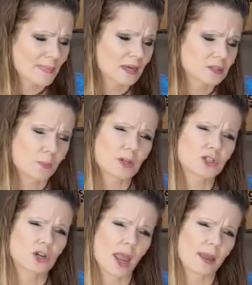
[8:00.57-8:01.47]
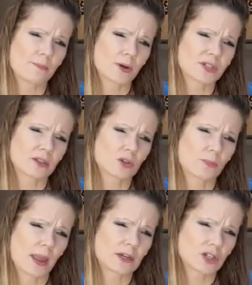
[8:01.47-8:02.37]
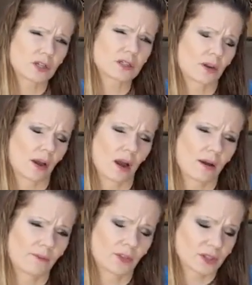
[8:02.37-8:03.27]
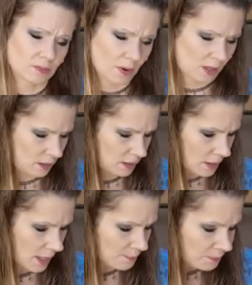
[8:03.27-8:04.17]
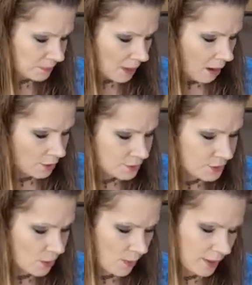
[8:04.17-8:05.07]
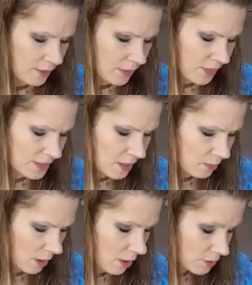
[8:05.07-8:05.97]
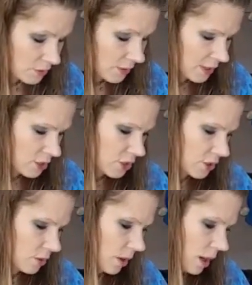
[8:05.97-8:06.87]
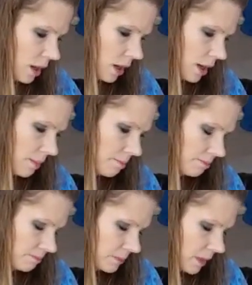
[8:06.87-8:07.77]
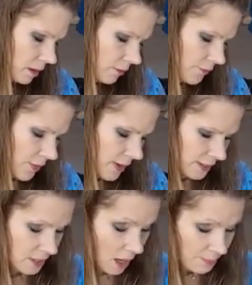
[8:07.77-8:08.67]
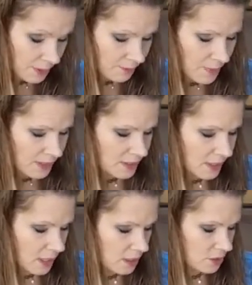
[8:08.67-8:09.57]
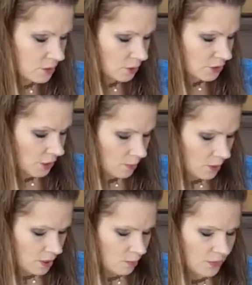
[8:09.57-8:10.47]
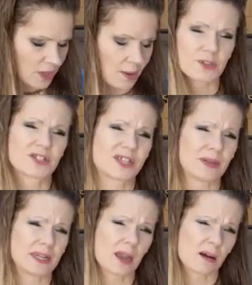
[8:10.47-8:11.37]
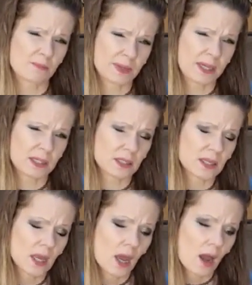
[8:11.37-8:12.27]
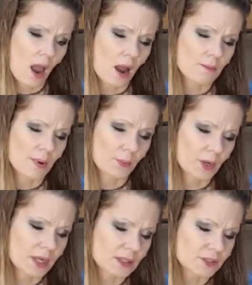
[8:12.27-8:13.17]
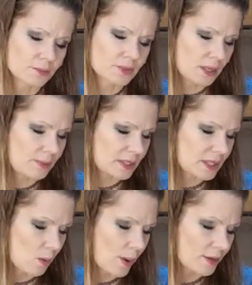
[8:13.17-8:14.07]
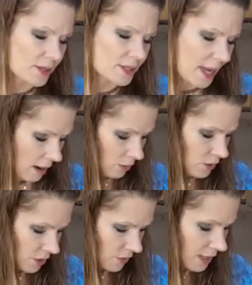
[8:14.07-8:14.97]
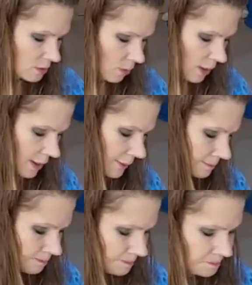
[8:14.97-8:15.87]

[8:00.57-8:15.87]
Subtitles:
sponsor a breast cancer patient for this month. Also, one of the things I would also like to do for the next couple of months is start working with a couple CBD companies. I want to get some CBD awareness out. That's why